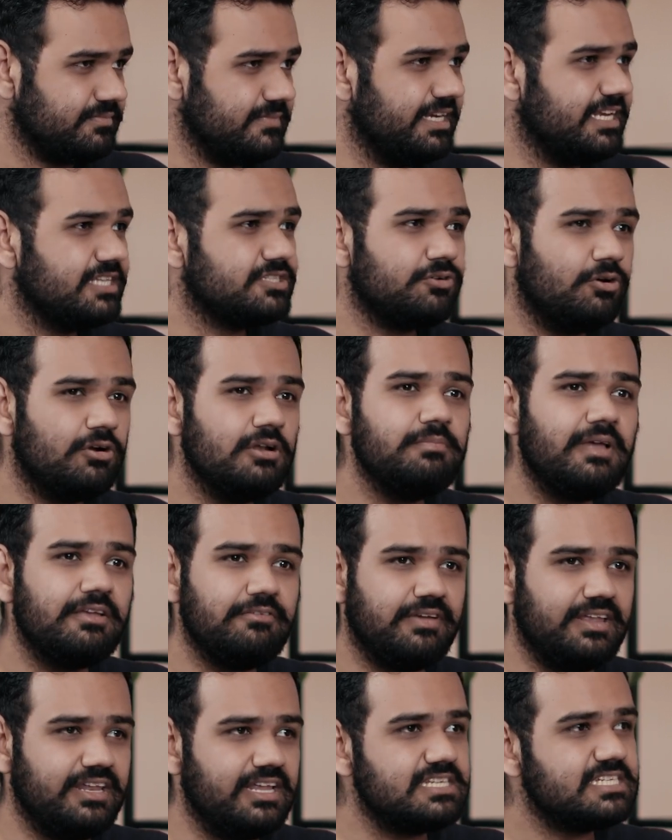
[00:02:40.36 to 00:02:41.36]
It is called
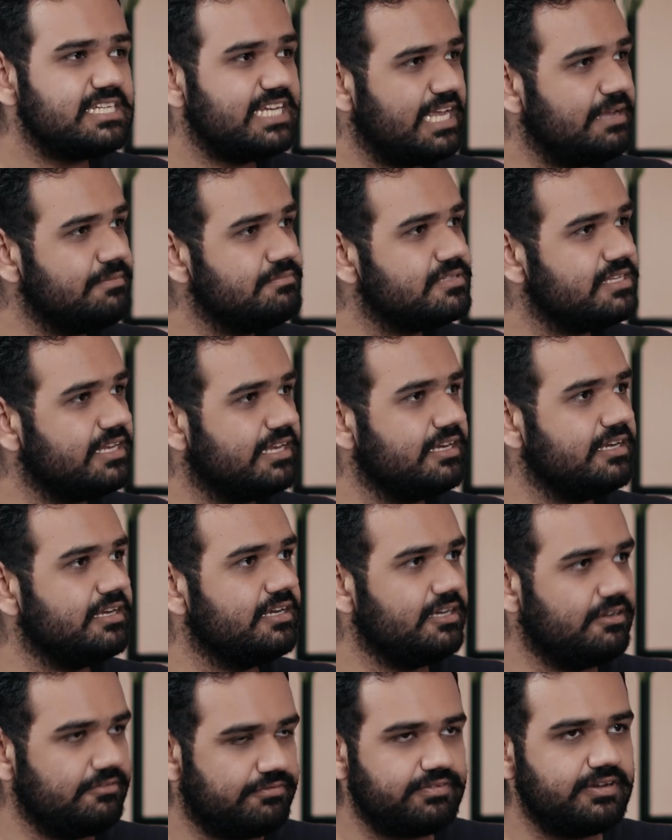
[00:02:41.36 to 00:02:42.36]
by various names
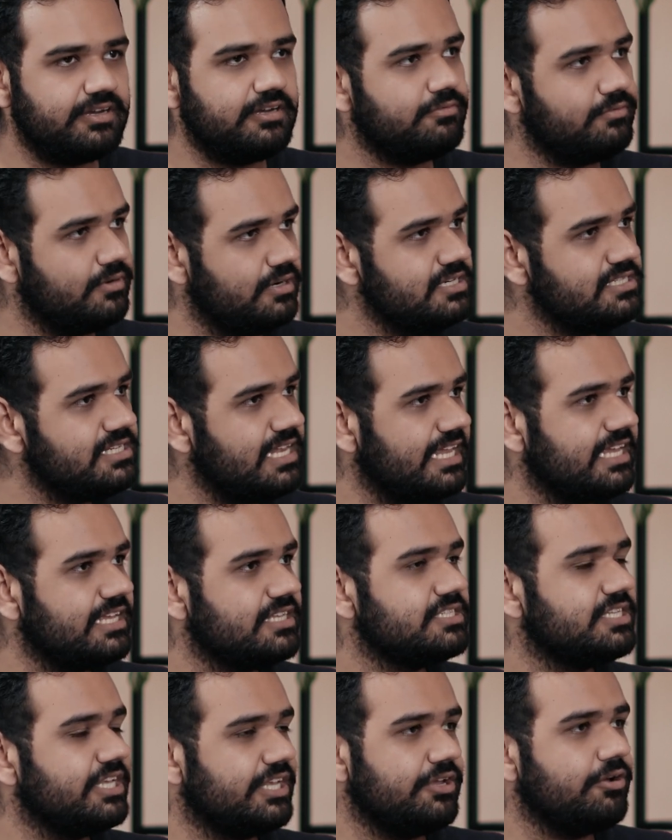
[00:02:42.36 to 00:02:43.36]
in different words
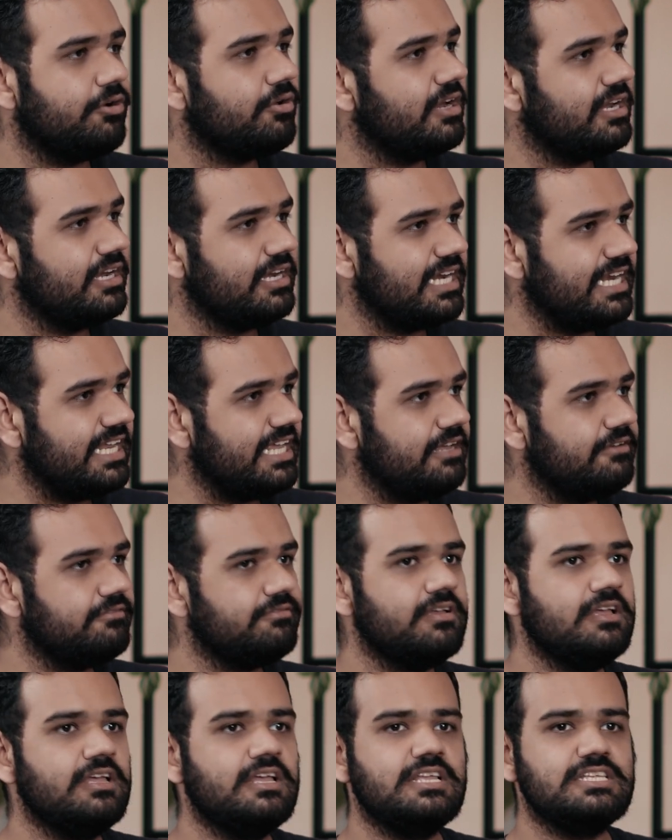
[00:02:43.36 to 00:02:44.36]
like secure enclave,
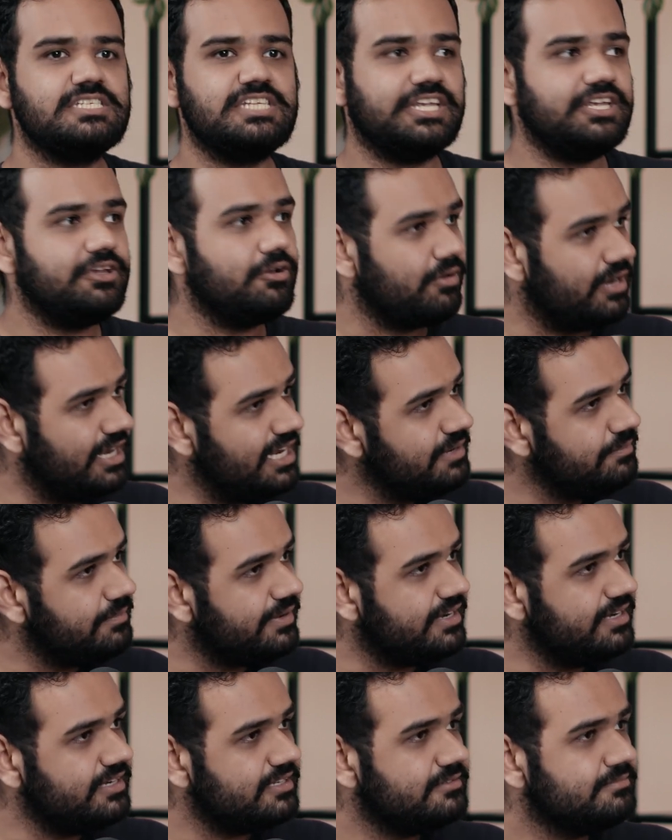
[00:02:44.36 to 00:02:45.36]
secure
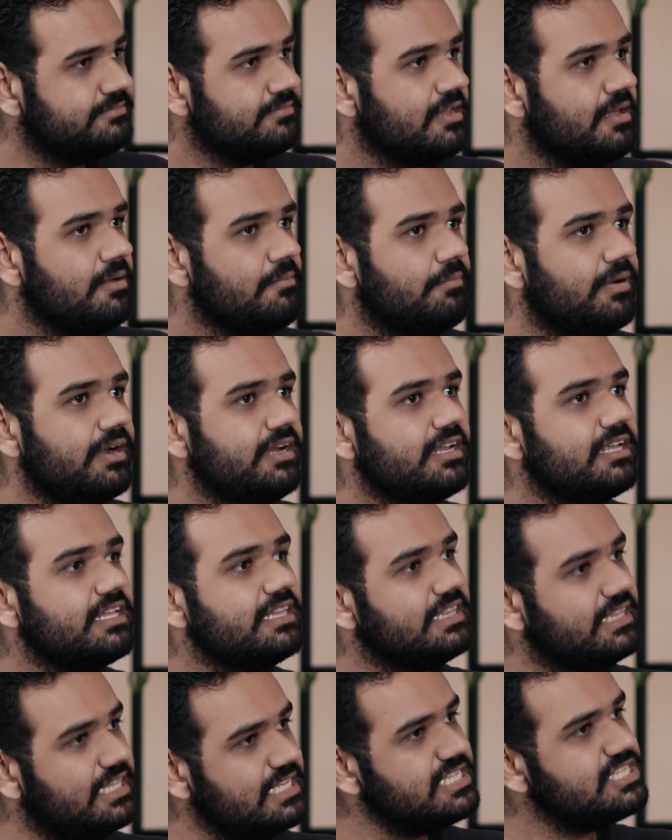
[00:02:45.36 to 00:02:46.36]
element. But
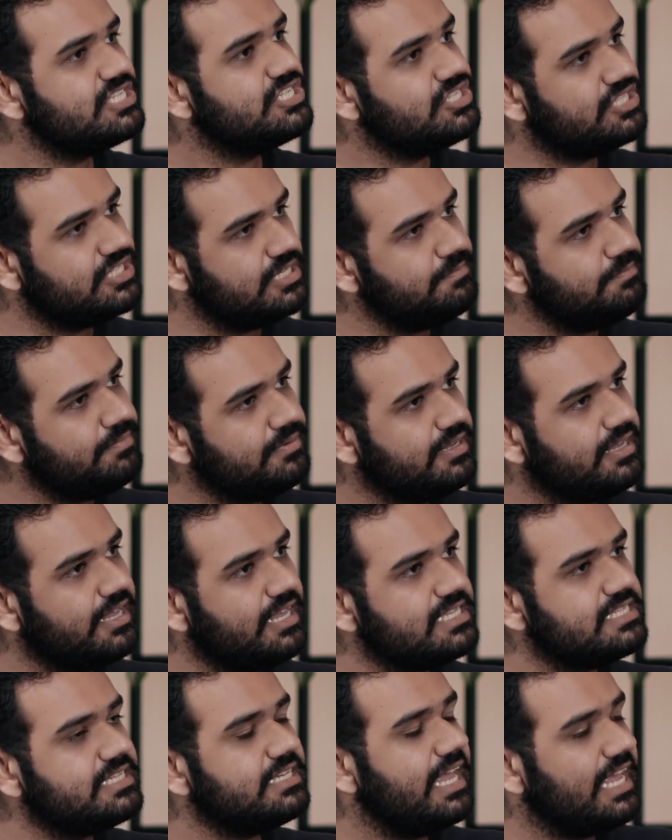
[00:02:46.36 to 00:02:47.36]
this chip
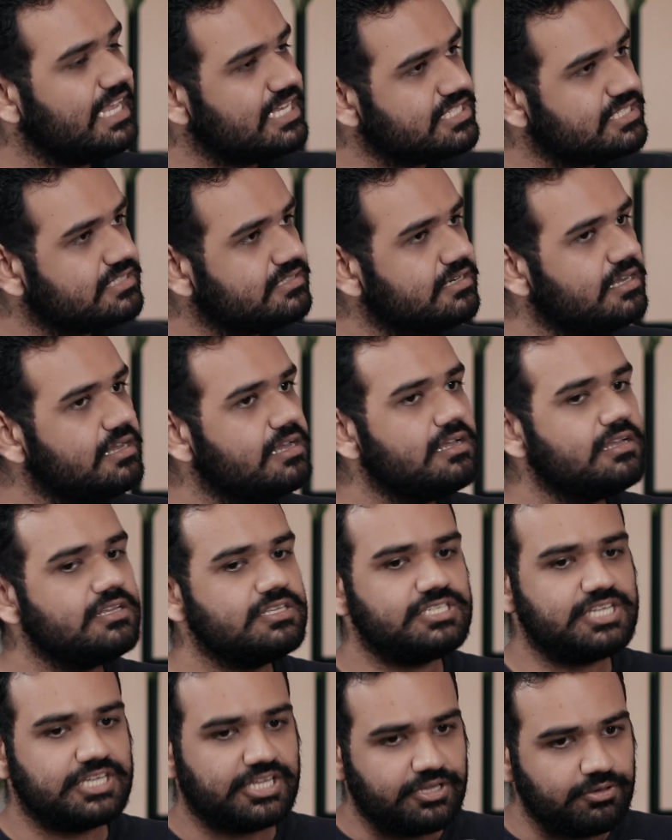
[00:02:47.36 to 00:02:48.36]
is an extra
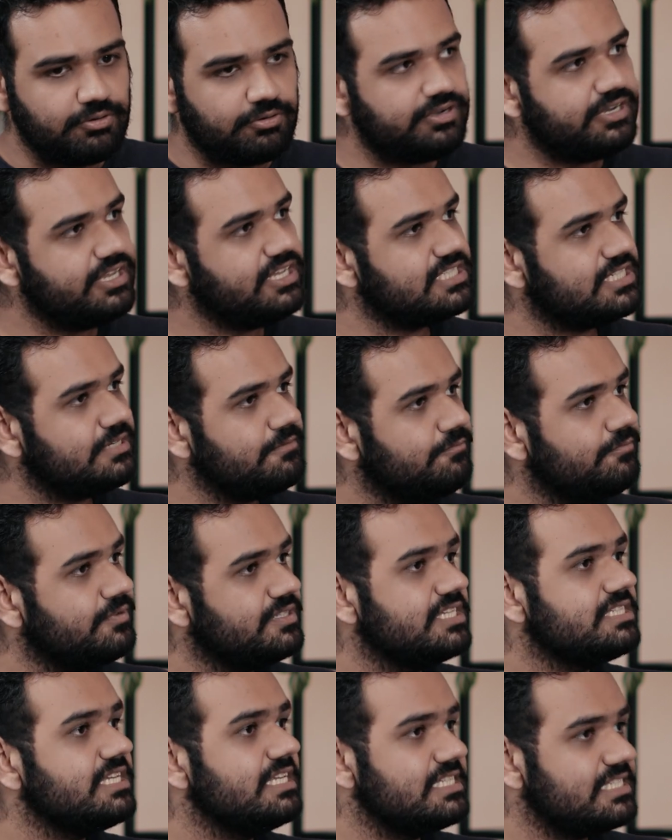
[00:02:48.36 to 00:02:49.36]
security chip
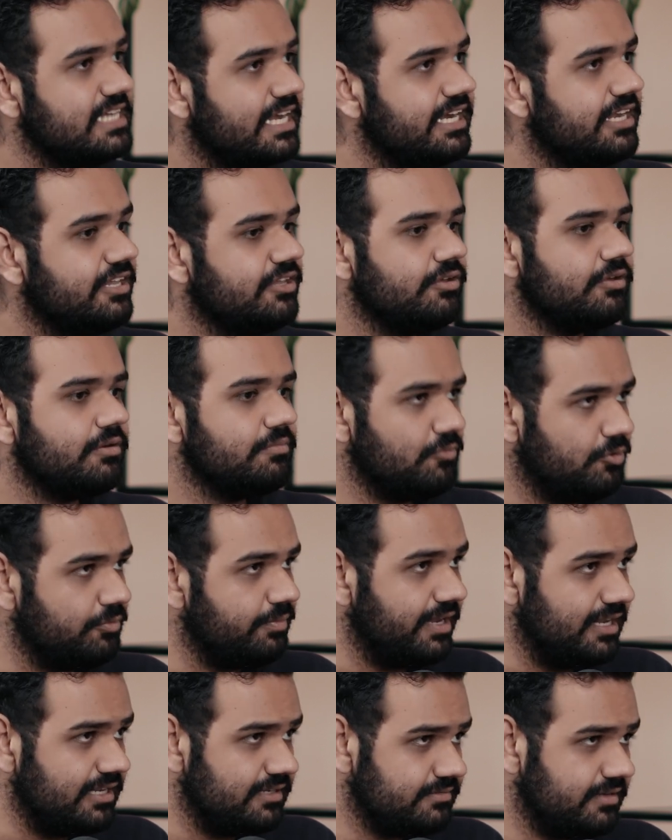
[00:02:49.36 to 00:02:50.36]
which is inside in your
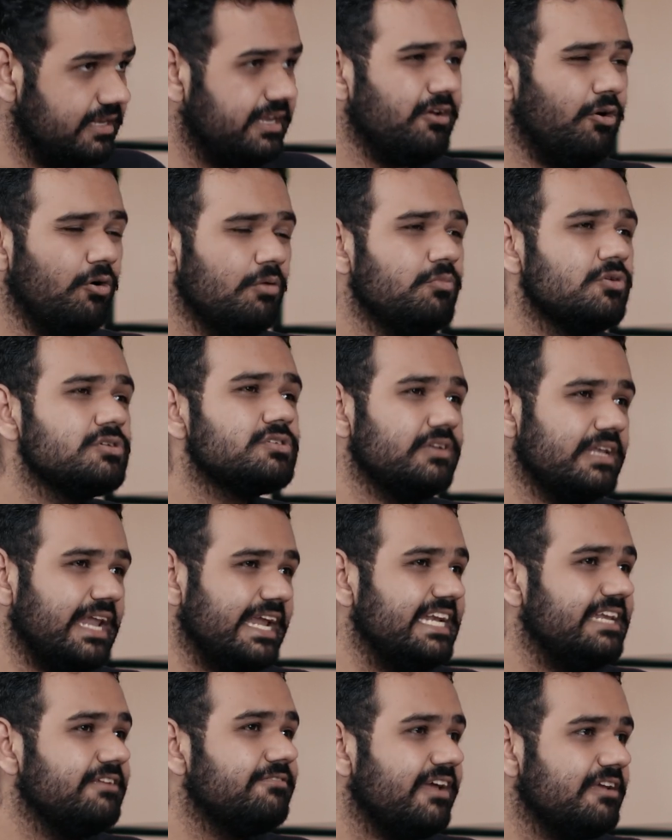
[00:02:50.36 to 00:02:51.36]
mobile. Almost
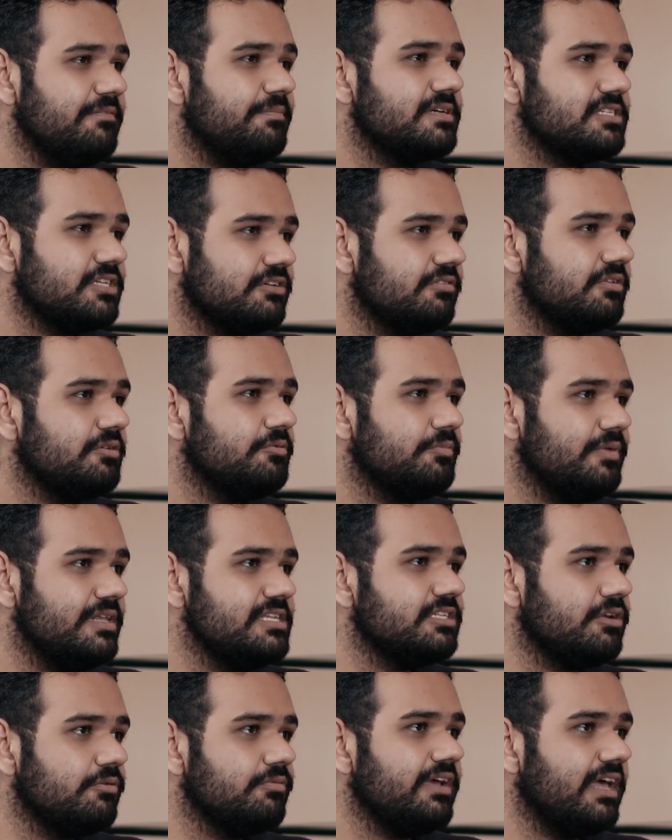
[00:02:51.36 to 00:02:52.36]
95% of the
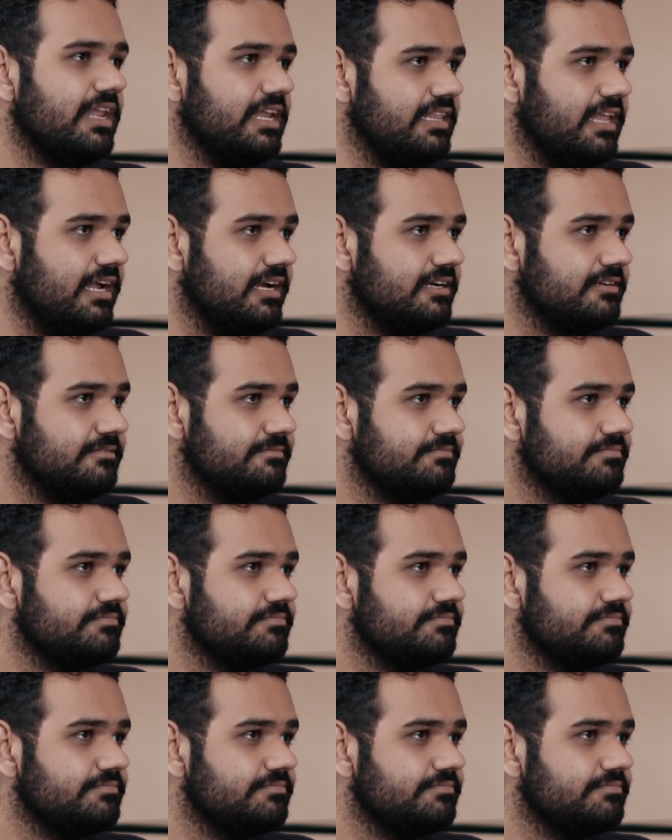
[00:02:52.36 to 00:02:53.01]
mobiles now carry that.